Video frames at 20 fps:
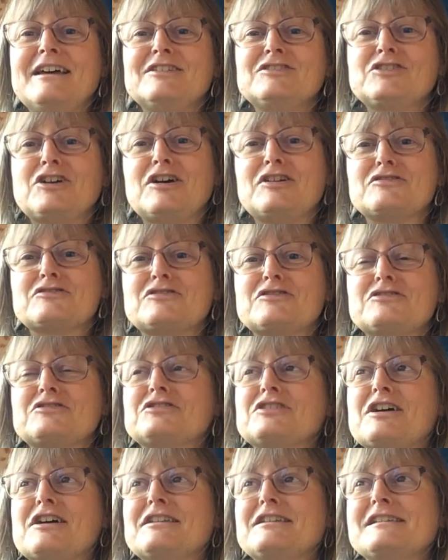childhood
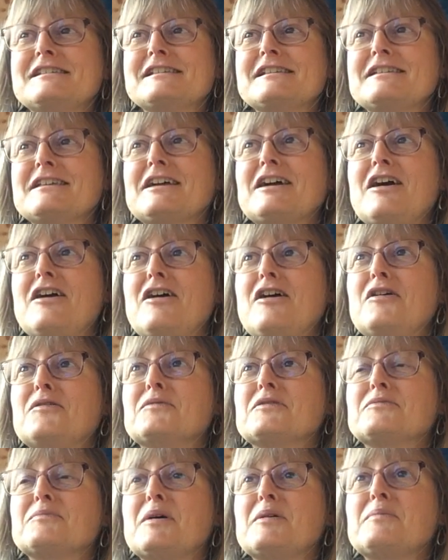journeys in the car
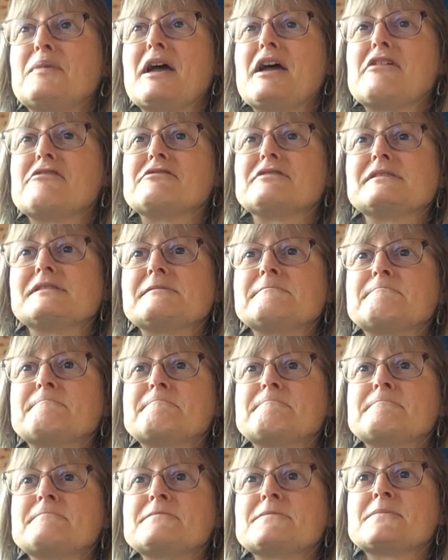with my parents.
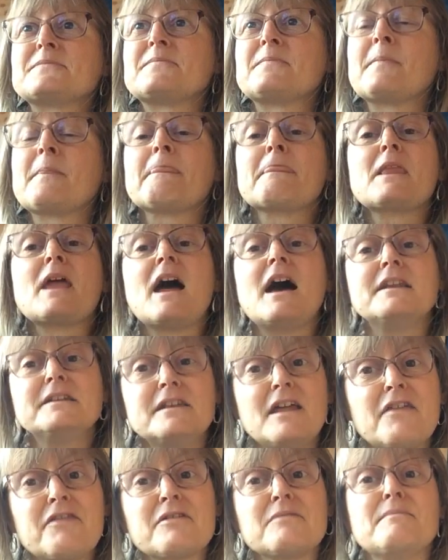
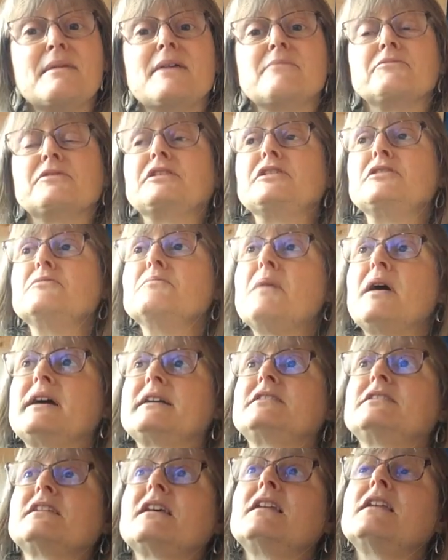Another memory you
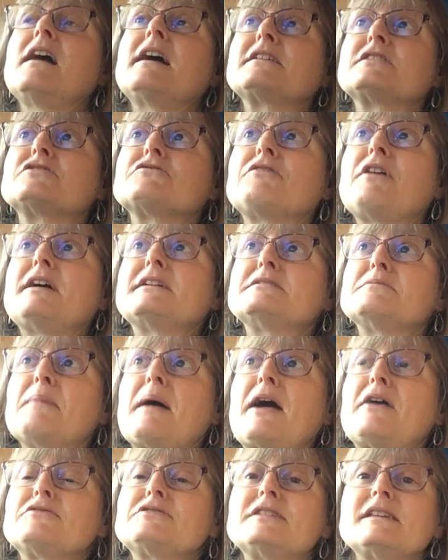might like to write
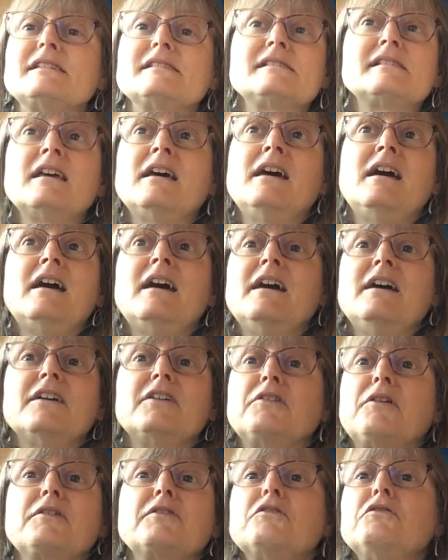about is,
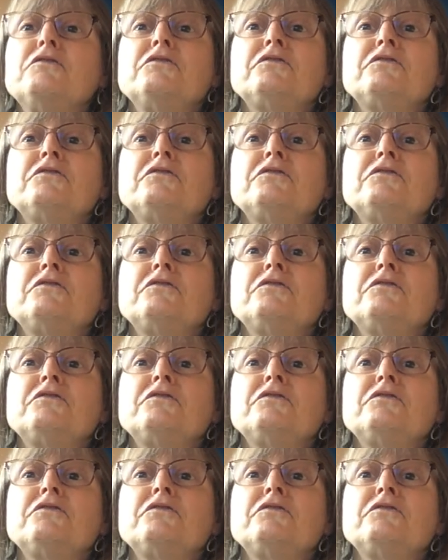you know, your